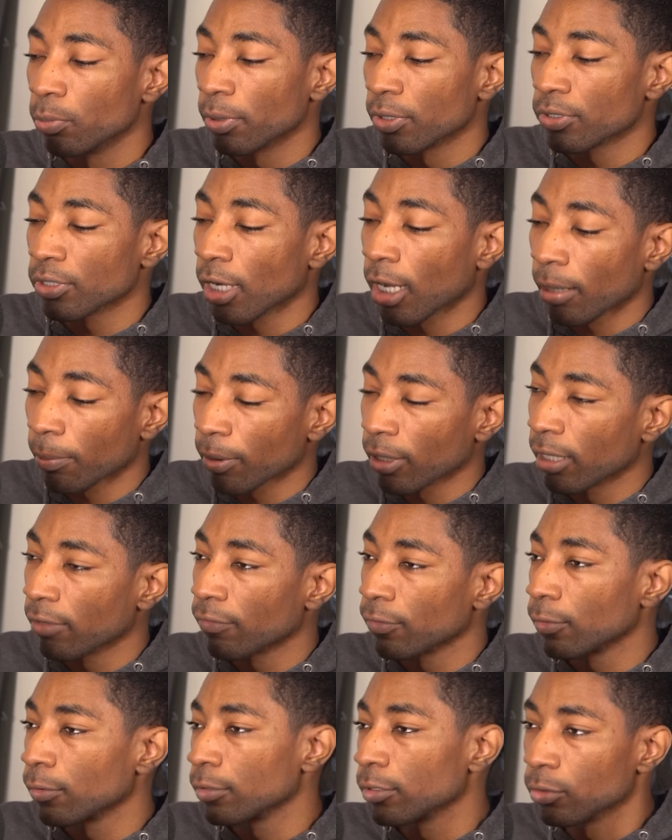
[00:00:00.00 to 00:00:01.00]
duper top
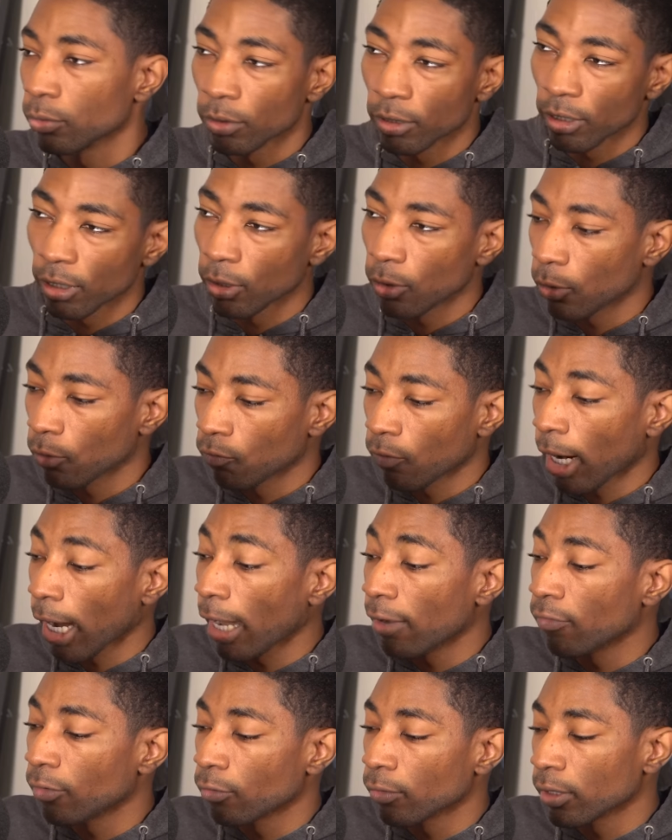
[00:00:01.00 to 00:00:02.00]
level Yu-Gi-Oh
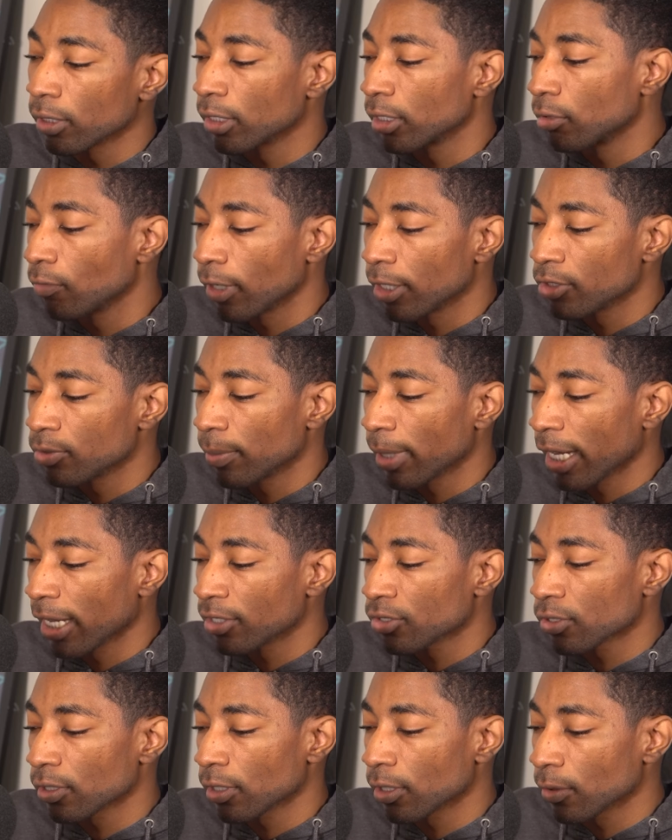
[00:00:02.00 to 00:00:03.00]
rivalry grudge
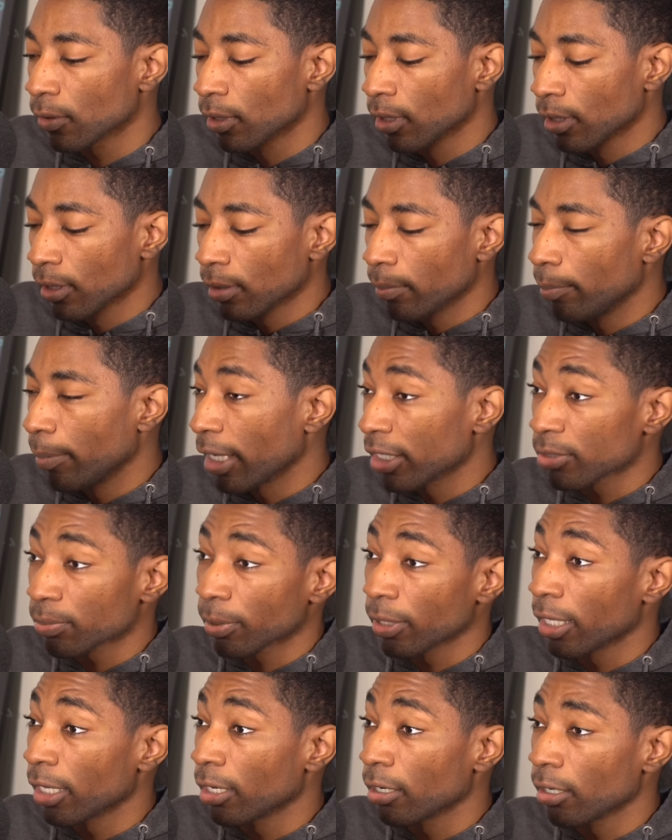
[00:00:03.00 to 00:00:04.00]
match. You know,
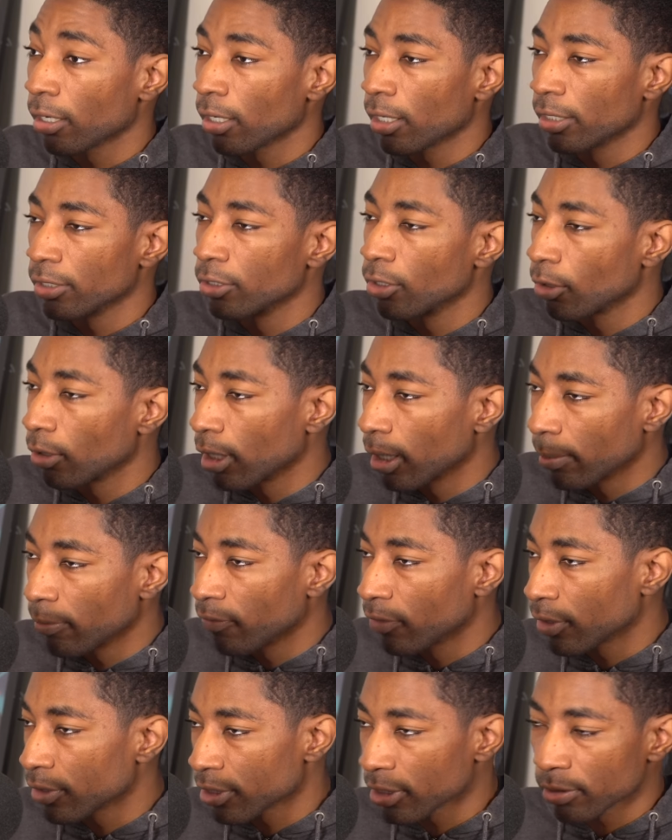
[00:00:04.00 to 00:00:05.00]
best player in Europe
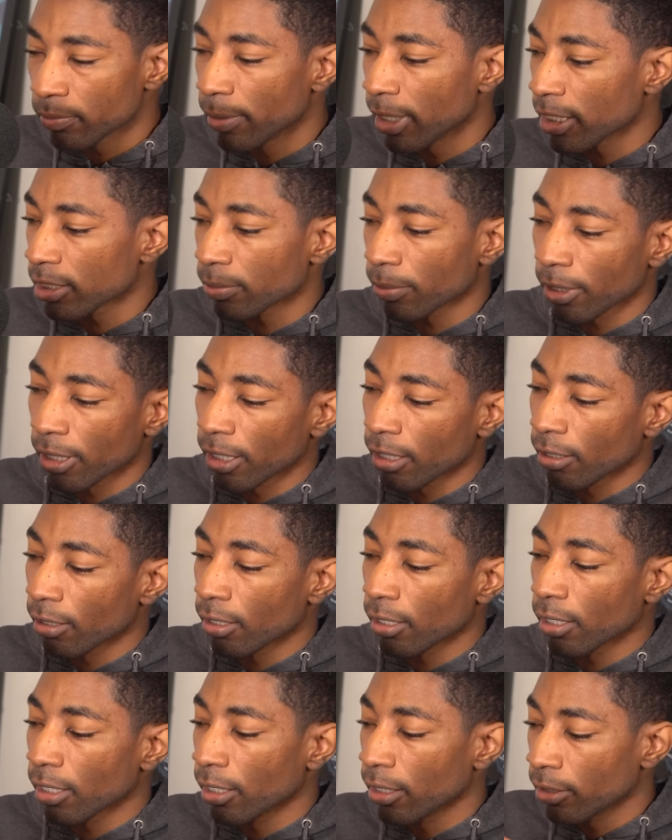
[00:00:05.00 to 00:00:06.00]
versus best
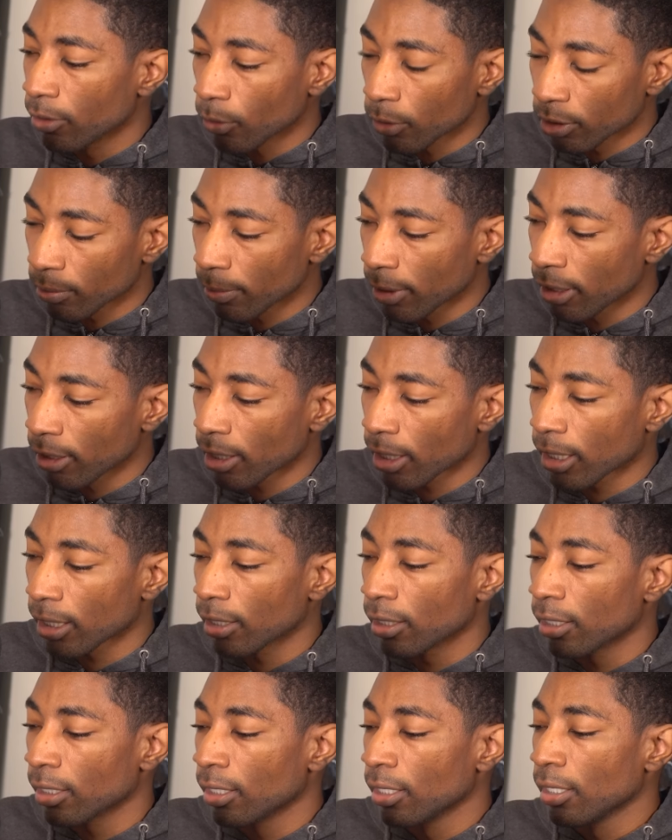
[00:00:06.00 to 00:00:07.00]
player in North
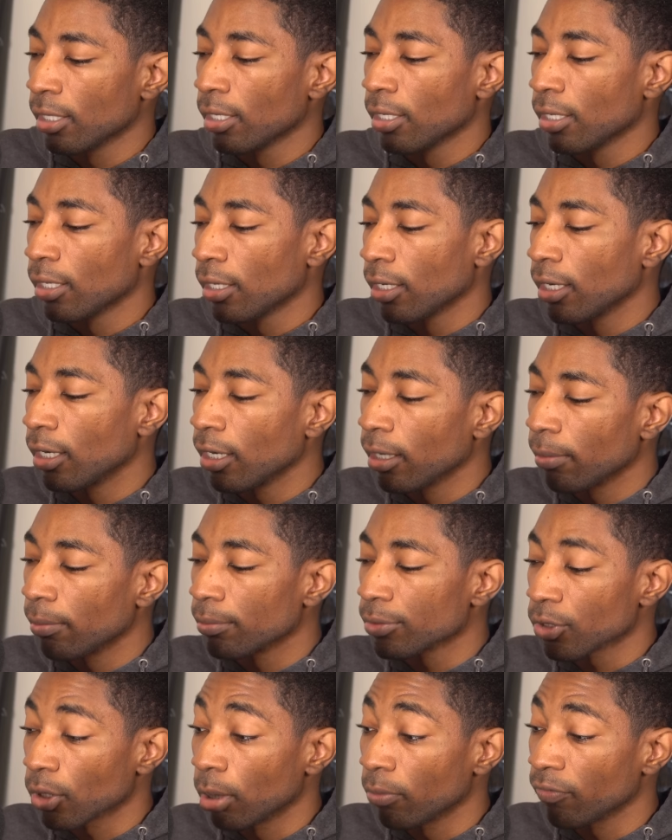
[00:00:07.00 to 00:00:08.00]
America.
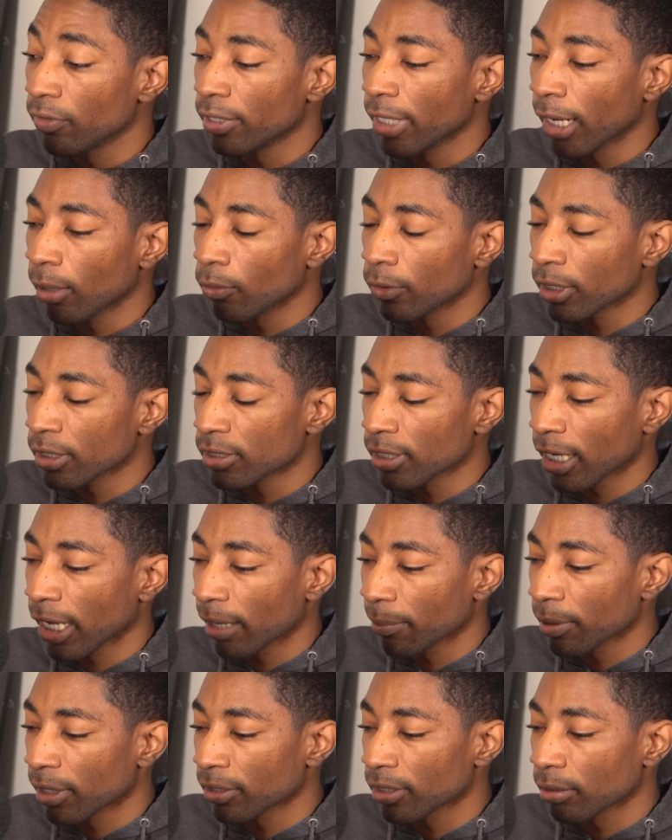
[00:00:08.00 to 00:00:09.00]
Um, so hopefully that will get to
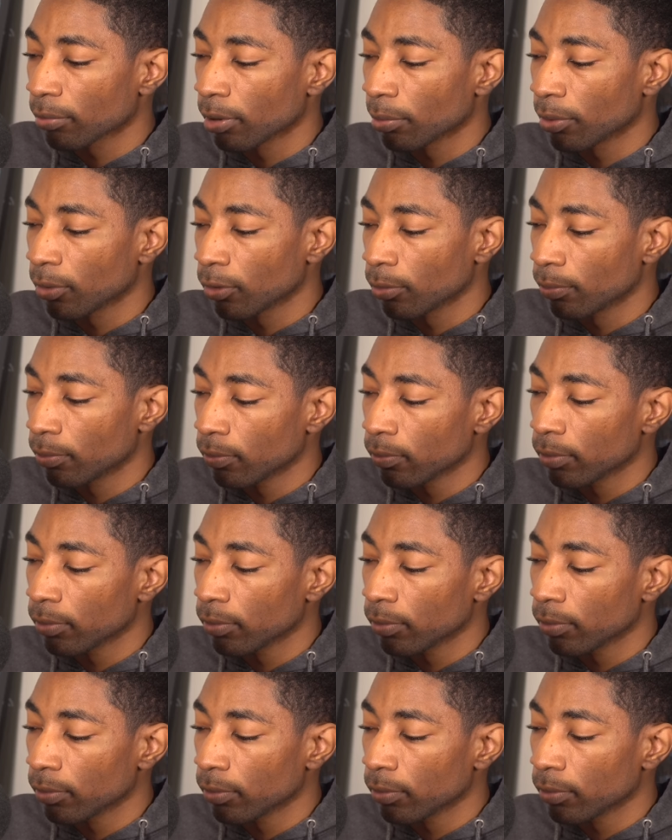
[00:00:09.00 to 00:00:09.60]
happen. I think people will